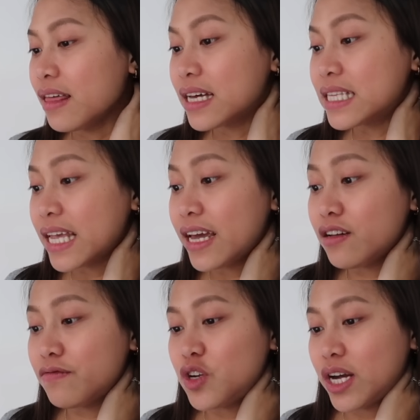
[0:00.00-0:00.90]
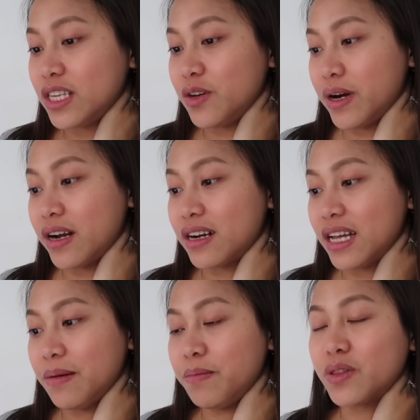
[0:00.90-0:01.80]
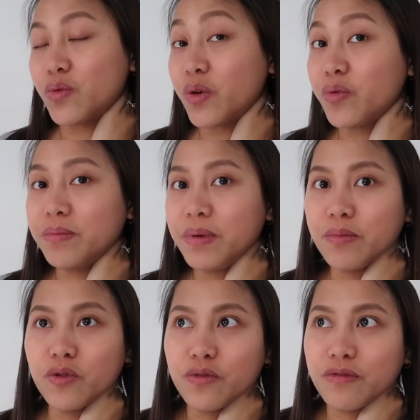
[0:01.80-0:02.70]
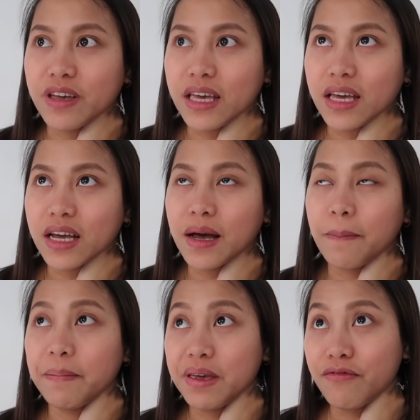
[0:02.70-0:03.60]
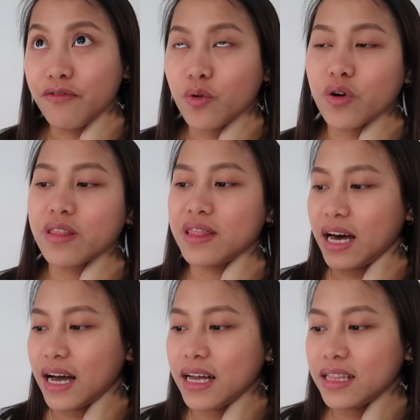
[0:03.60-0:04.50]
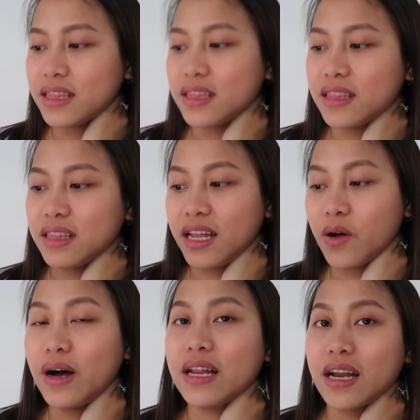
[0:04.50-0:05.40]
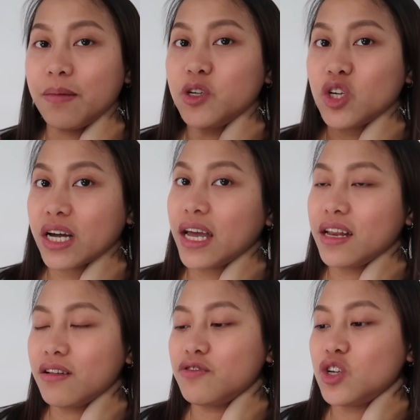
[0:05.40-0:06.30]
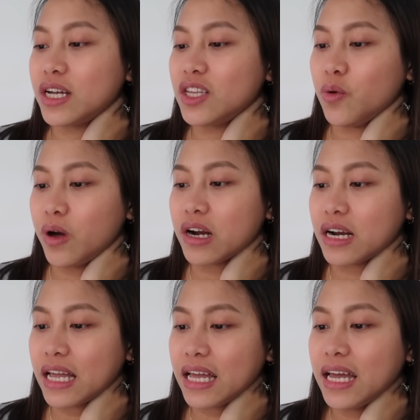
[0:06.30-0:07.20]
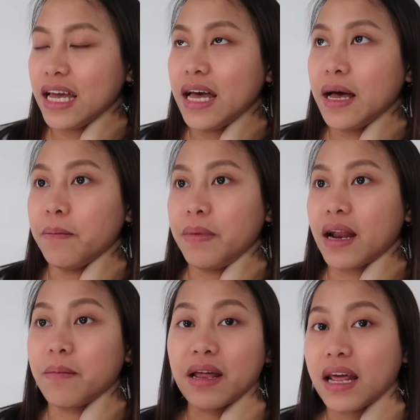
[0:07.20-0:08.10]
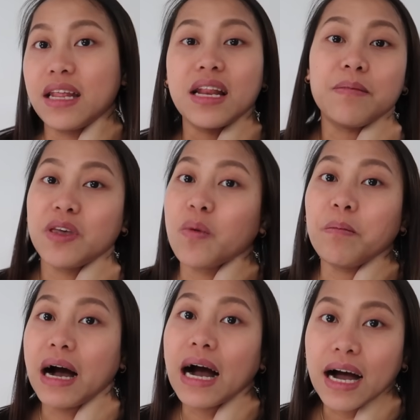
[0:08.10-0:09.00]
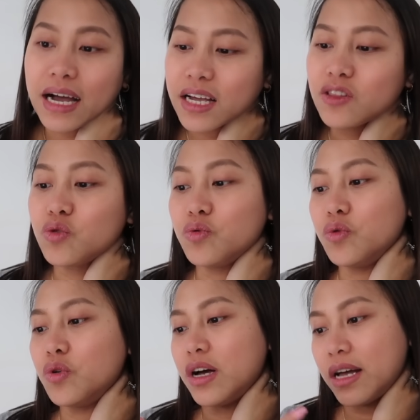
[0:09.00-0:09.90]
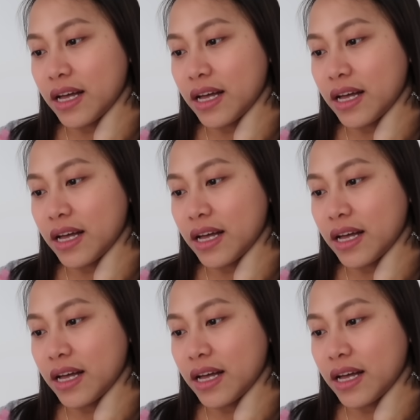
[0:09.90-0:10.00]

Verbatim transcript: That's end of January, but we will be moving before that. Ginawa lang namin siyang end of January para ma-ready namin yung bahay to